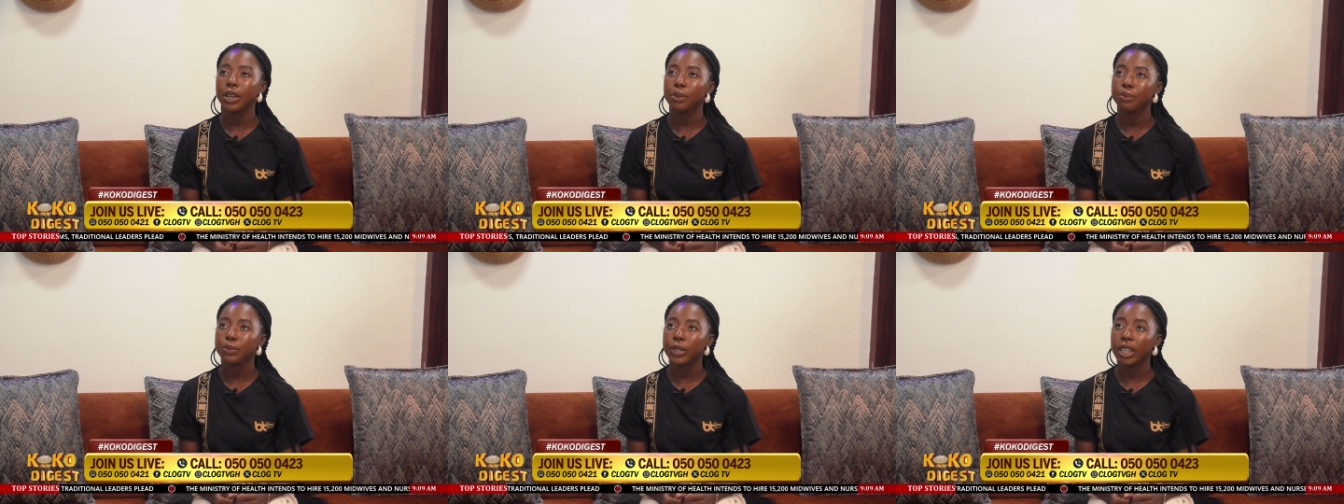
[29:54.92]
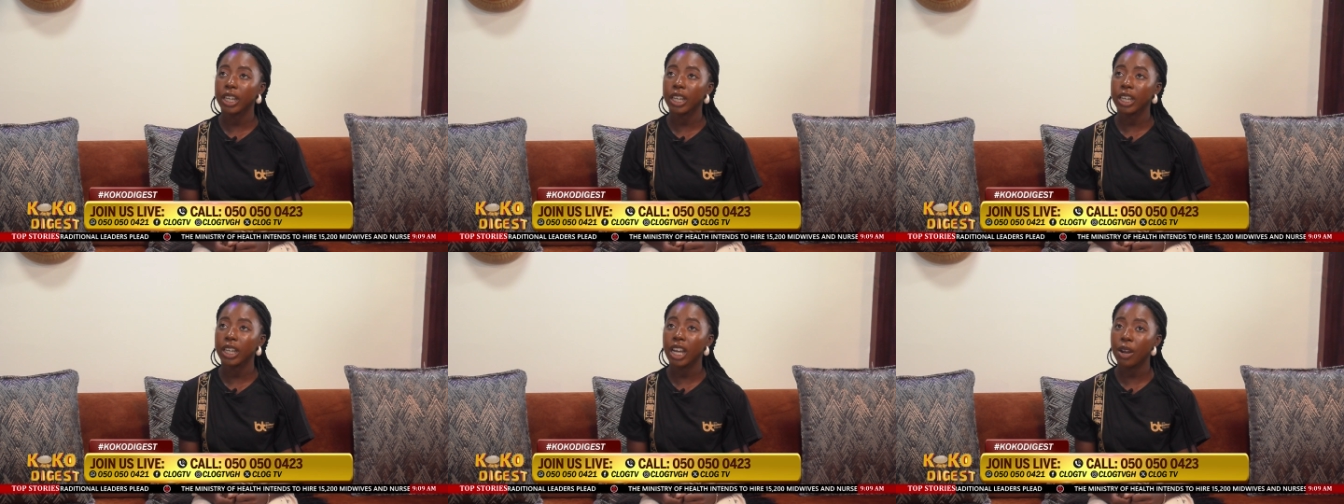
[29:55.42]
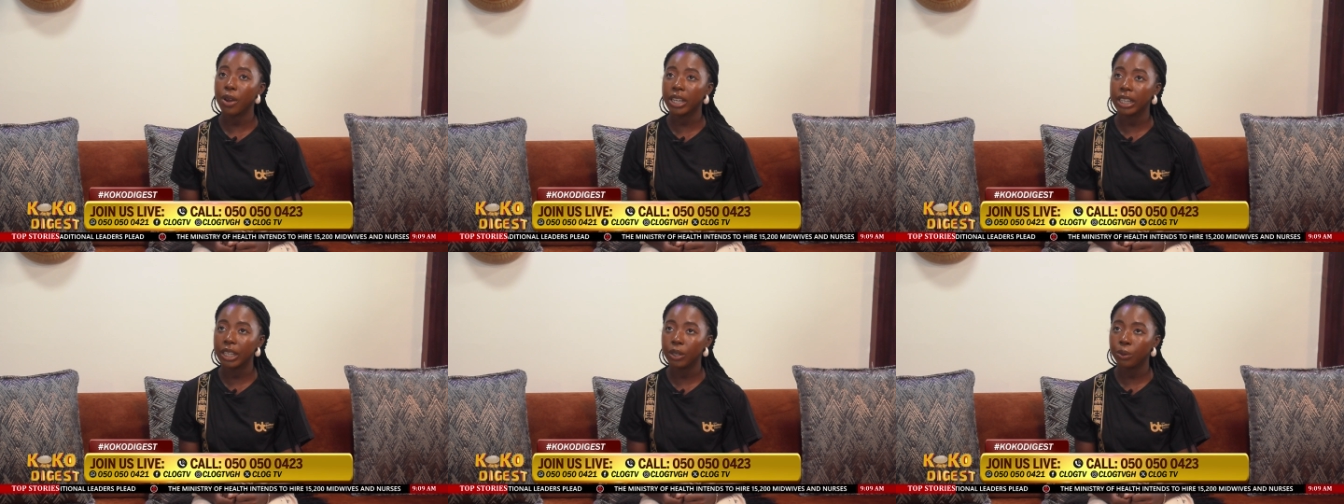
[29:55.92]
Um,
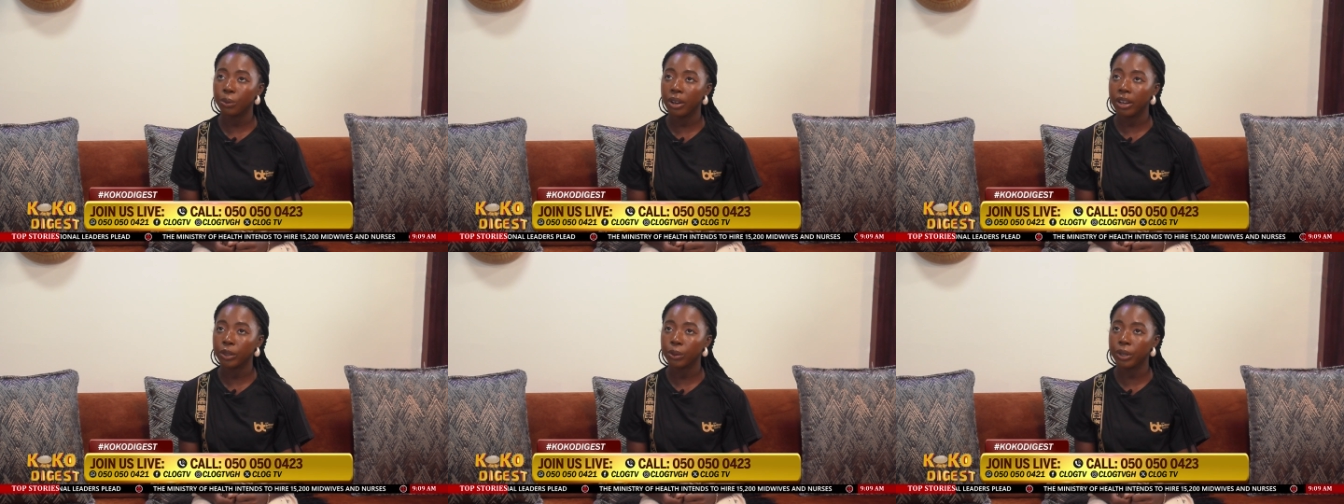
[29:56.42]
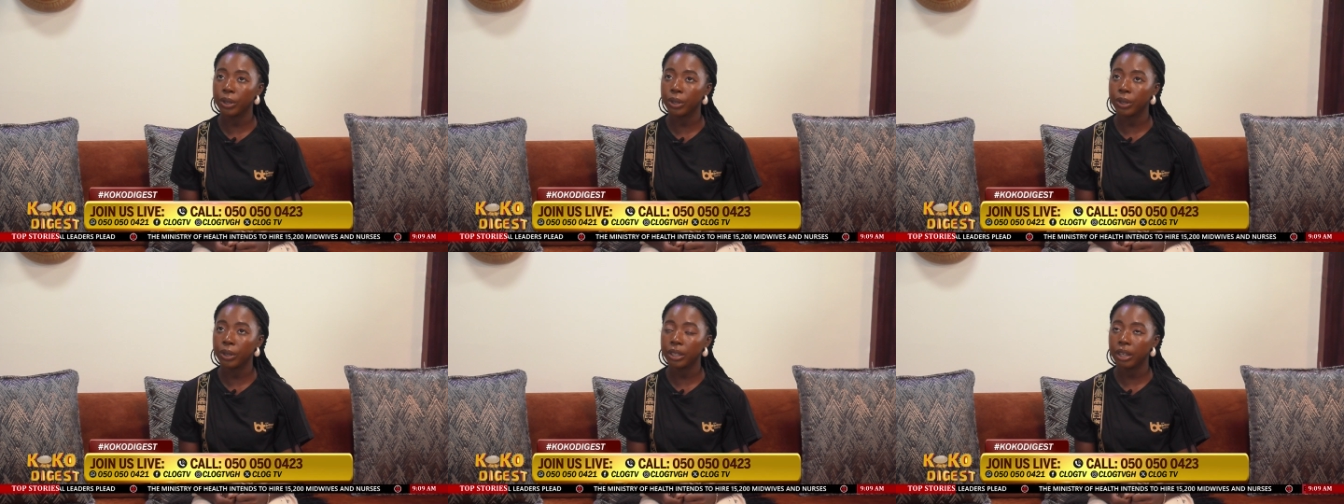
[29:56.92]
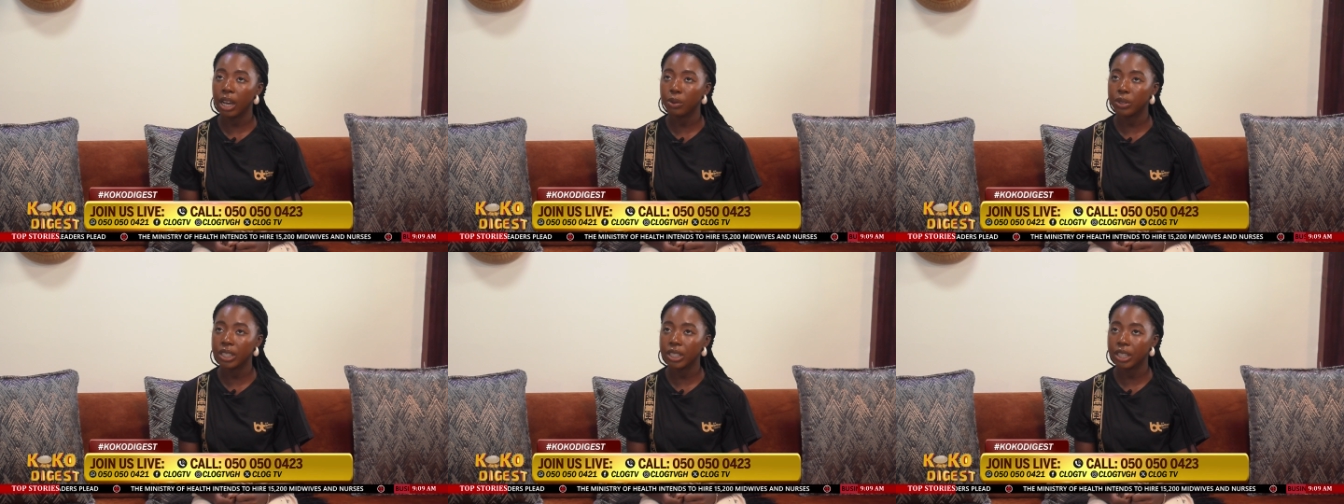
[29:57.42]
currently, we're doing
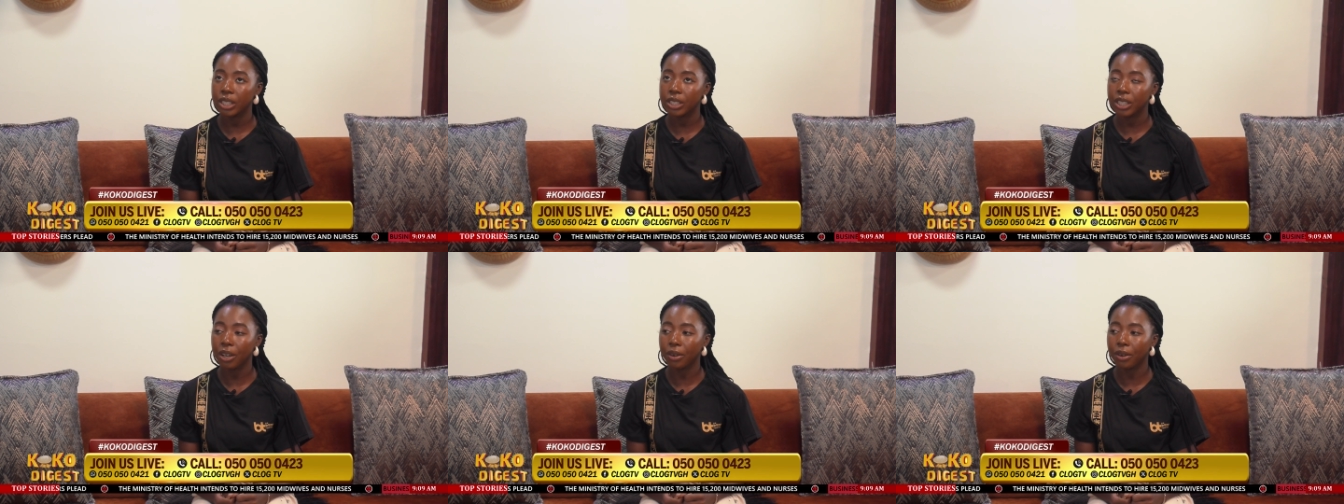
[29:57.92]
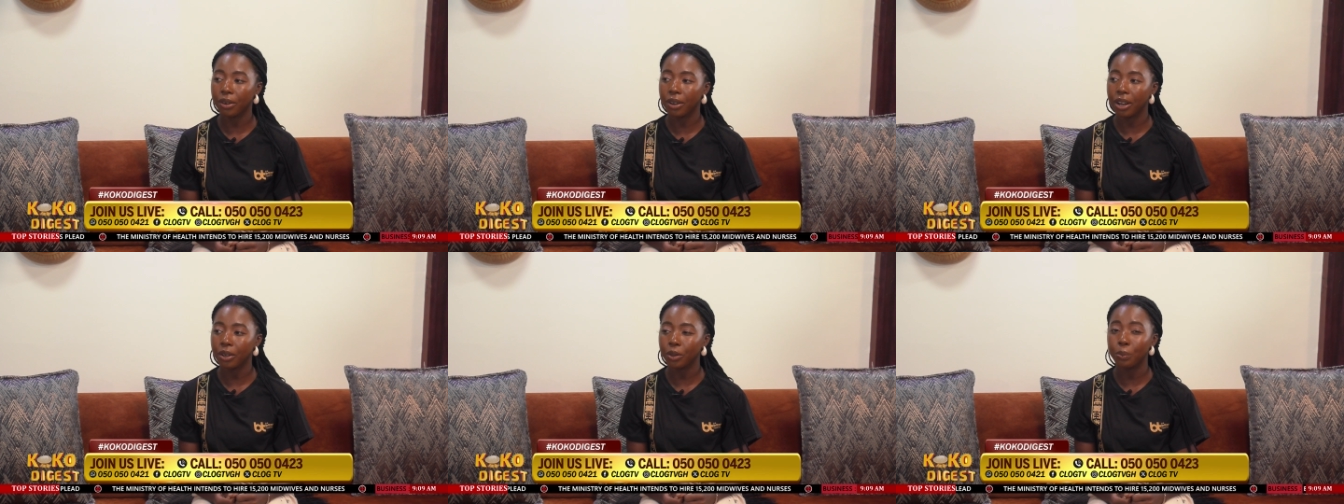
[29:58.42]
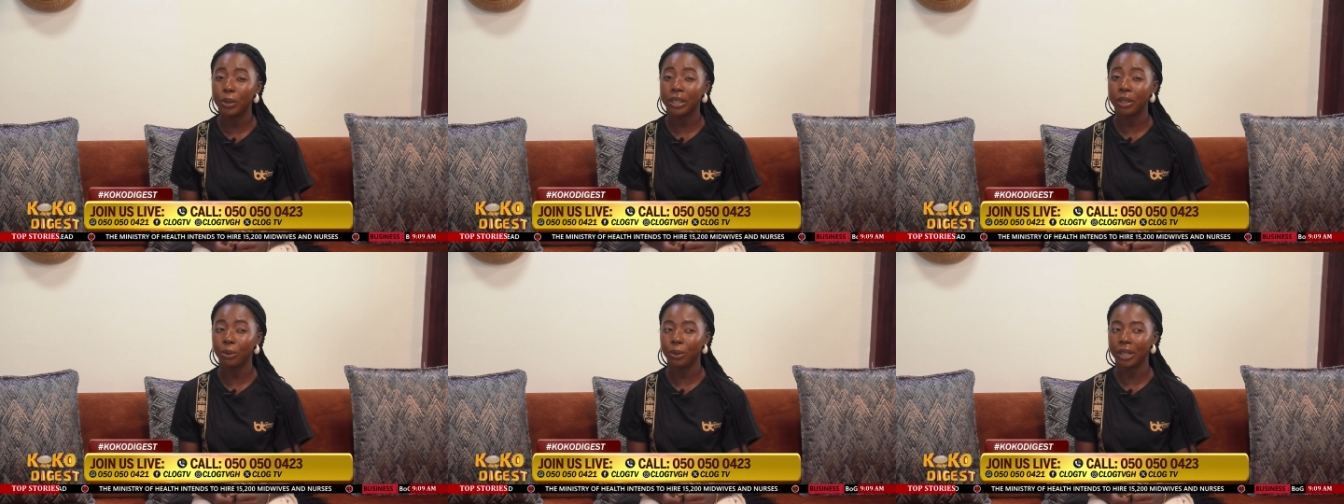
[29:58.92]
our research around
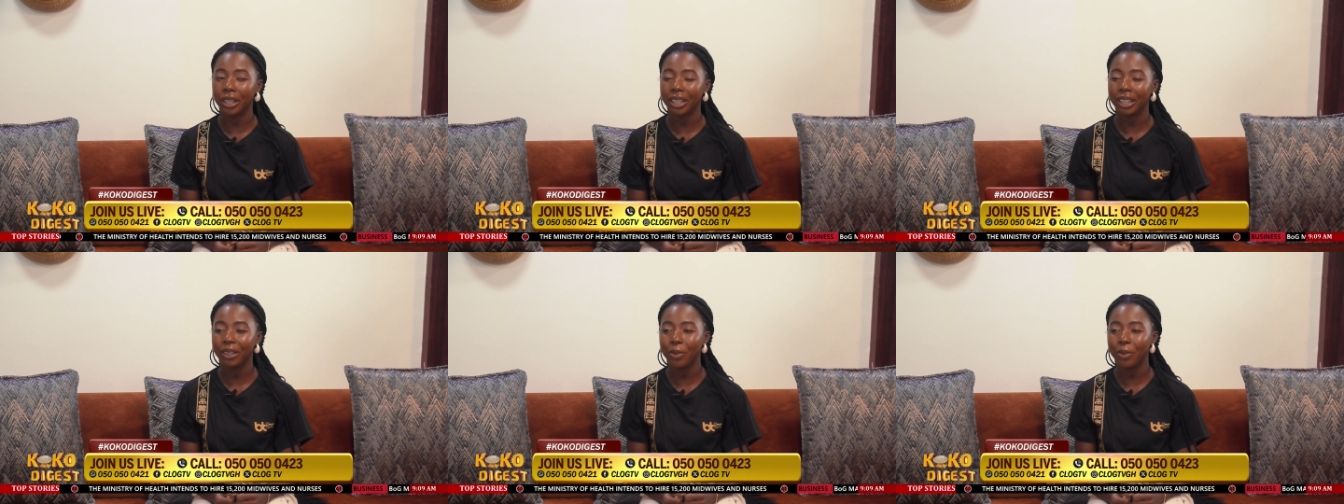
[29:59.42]
Opetekwe,